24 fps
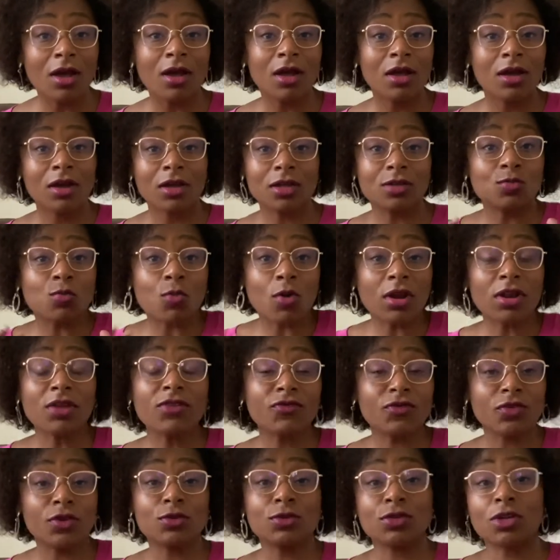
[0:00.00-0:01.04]
Because one of
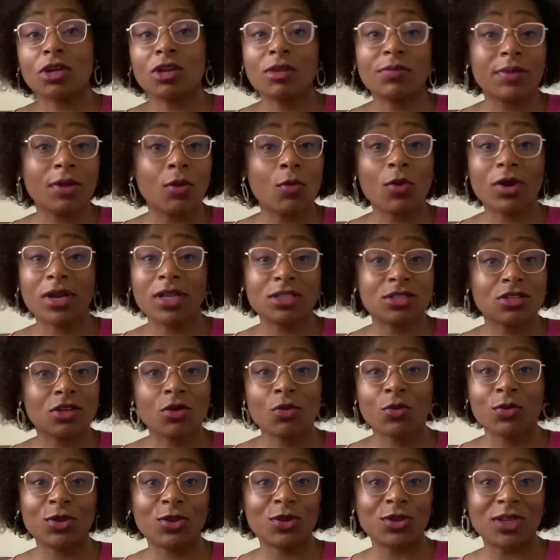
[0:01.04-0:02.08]
you is going to be wanting to go
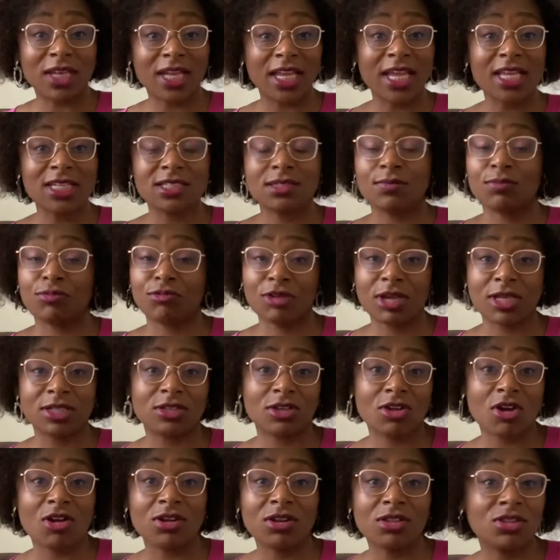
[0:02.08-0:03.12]
on your knees to praise
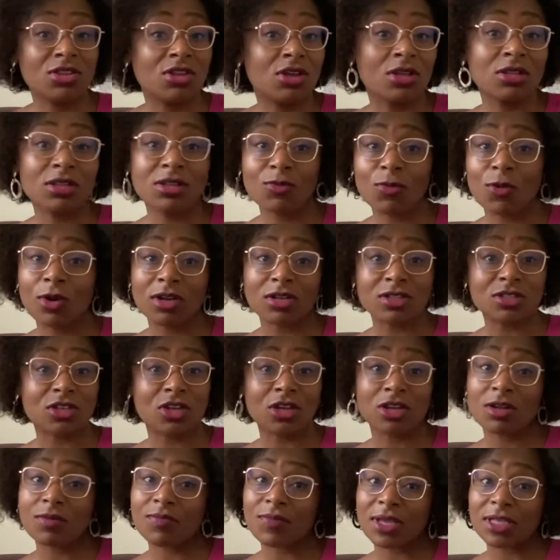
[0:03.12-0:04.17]
God, and the other one's going
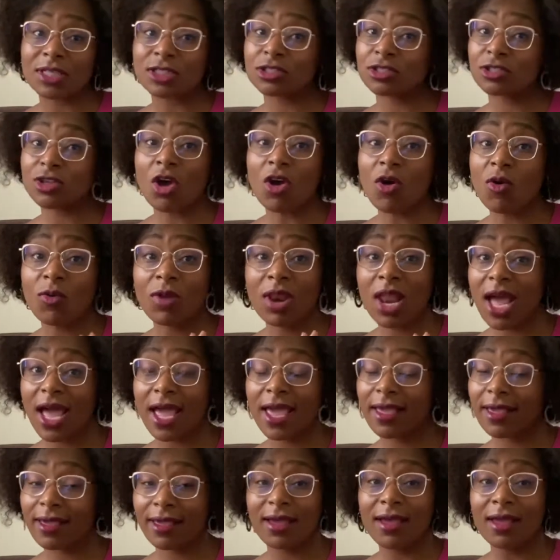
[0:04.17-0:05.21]
to be so
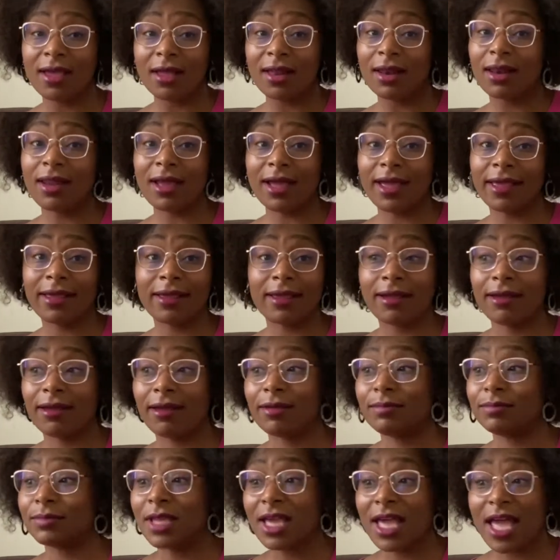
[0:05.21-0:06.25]

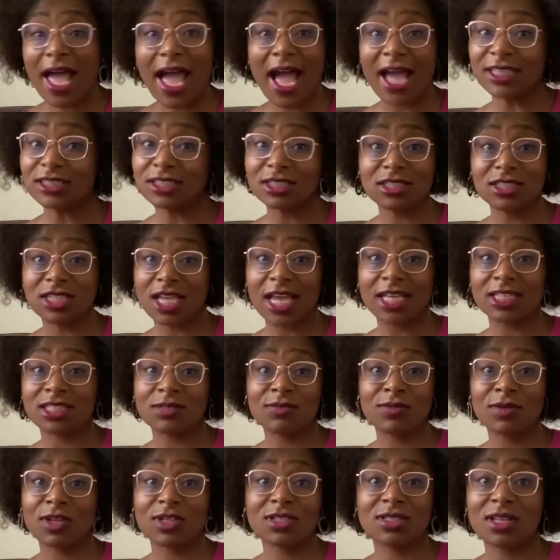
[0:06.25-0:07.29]
agitated,
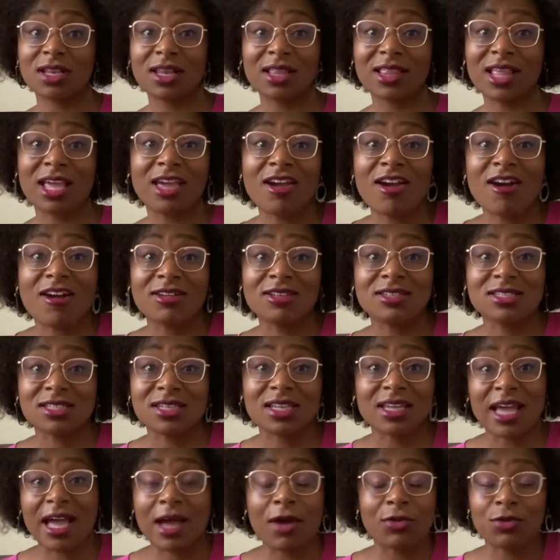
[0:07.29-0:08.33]
because they can't see
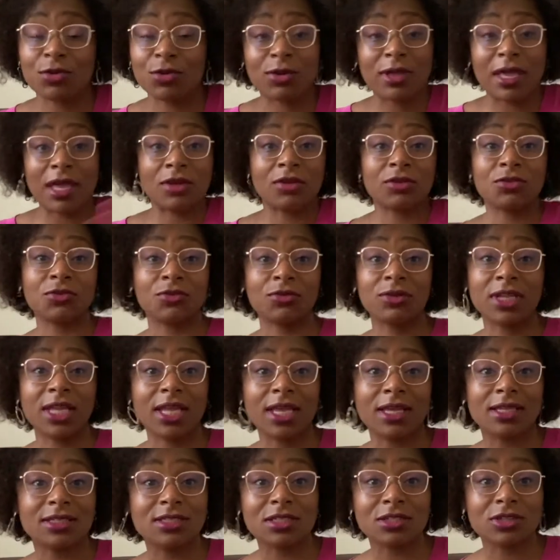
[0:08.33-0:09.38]
how you getting on your
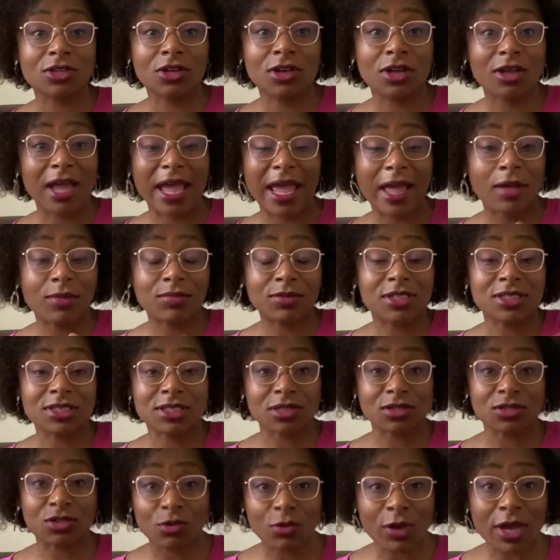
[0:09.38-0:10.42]
knees is going to help the
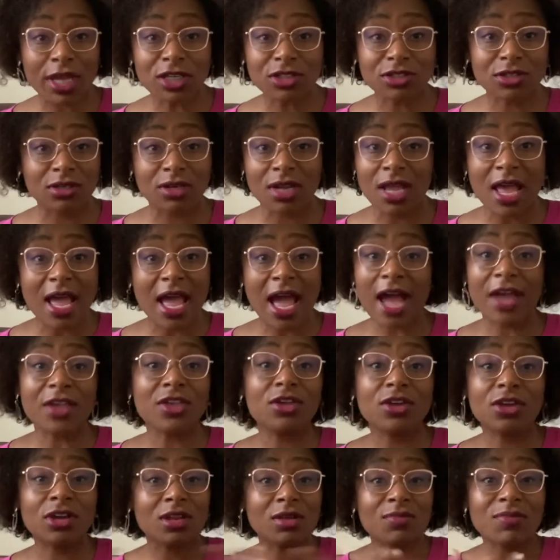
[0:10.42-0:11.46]
situation. And you're
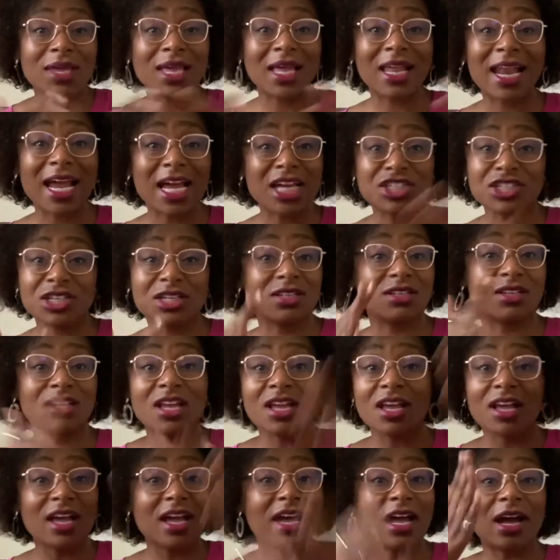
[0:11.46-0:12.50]
going to be clashing.
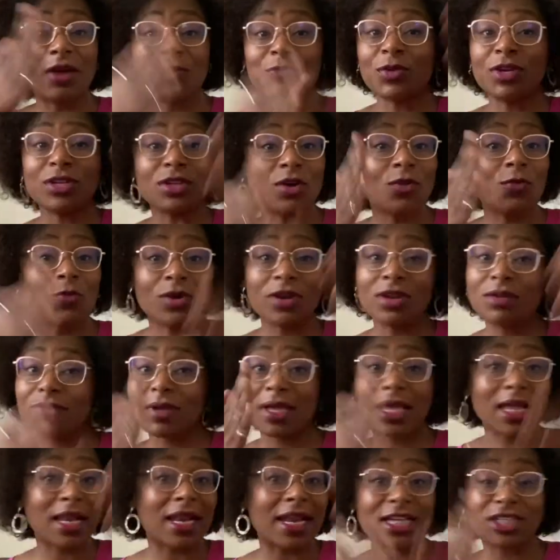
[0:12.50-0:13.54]
And we don't want to be
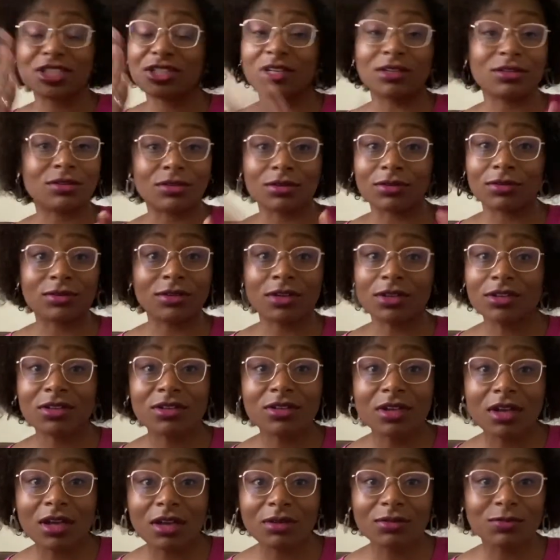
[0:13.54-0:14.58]
clashing.
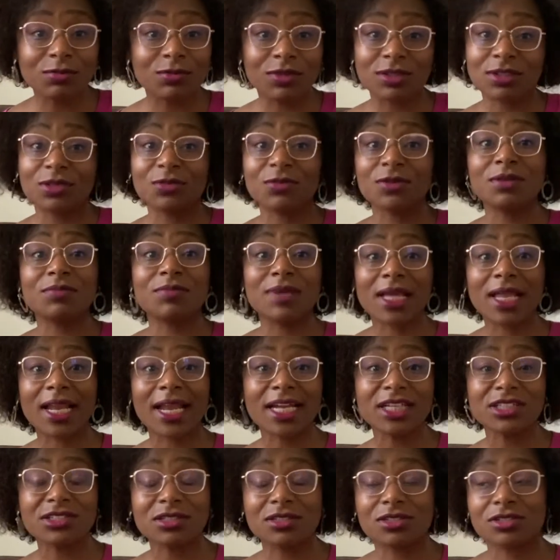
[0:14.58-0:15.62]
No. We don't want to be
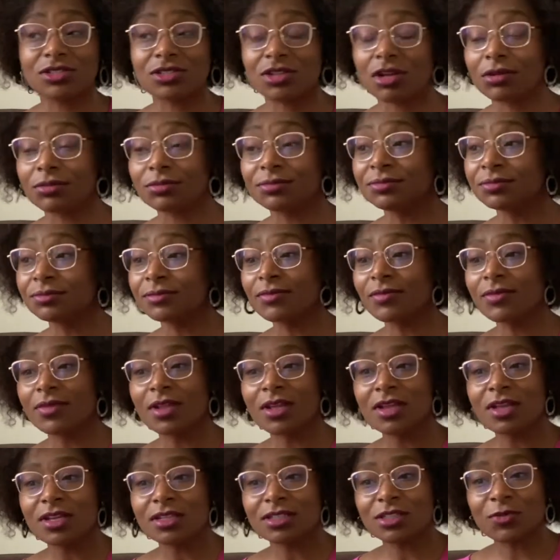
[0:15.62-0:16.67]
clashing. So
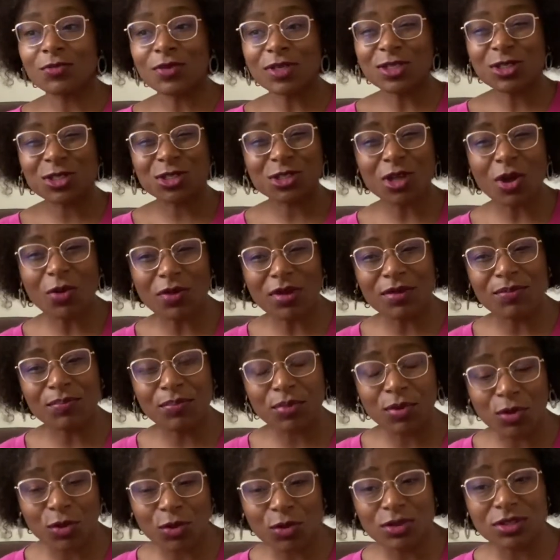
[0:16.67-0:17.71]
it's so
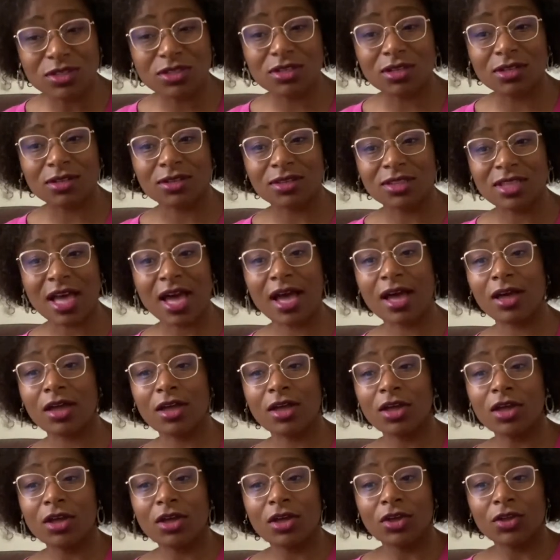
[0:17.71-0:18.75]
important that,
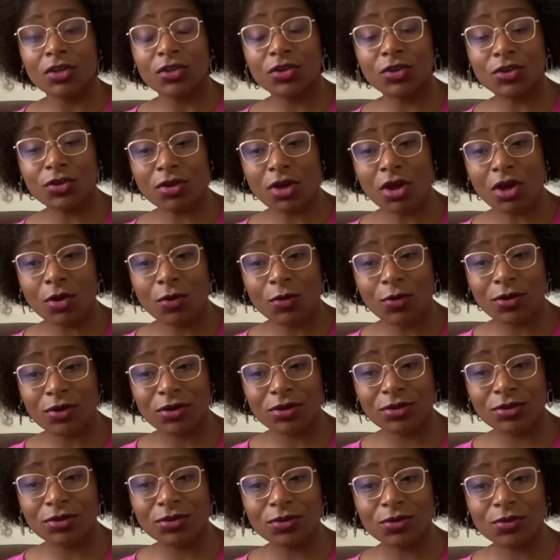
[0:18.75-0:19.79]
you know,
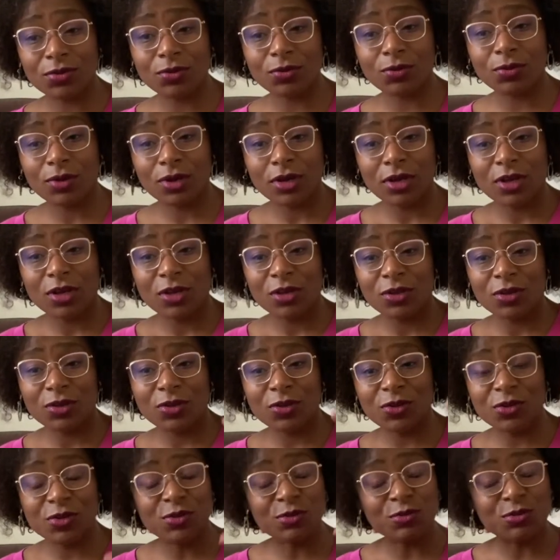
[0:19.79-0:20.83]
you
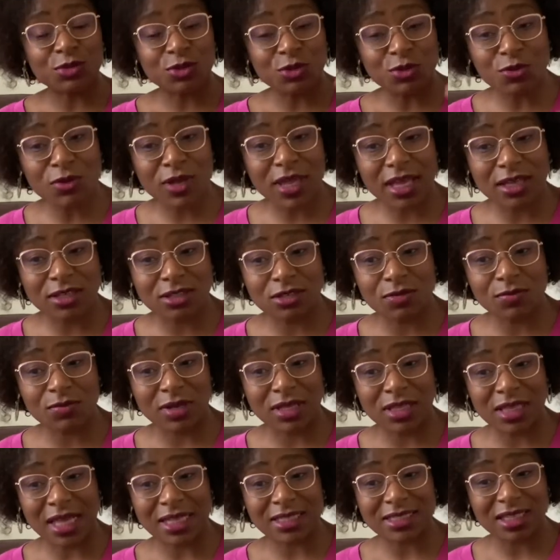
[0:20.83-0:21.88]
do get somebody
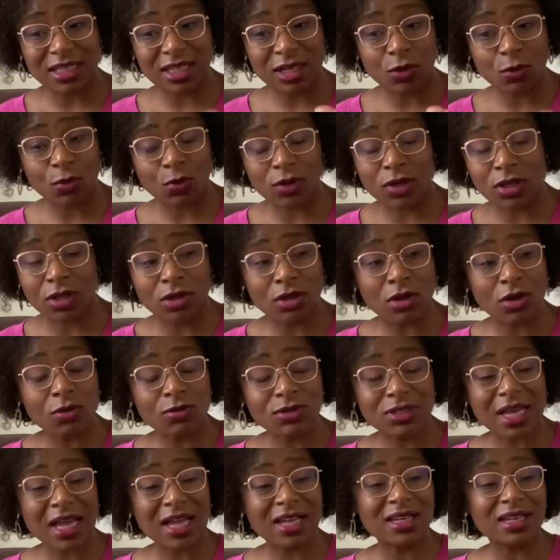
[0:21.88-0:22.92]
that's equally yoked.
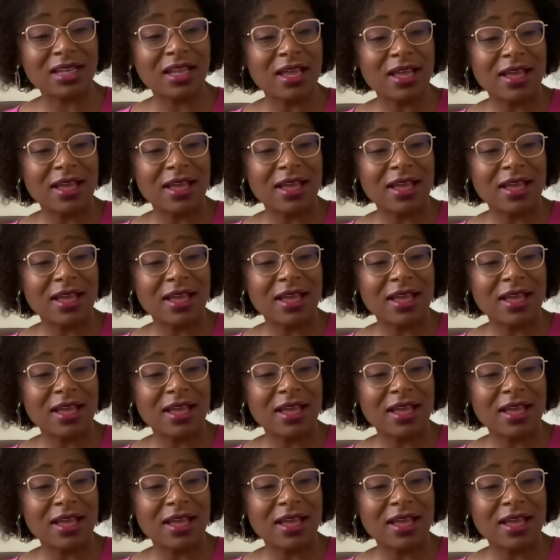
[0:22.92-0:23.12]
And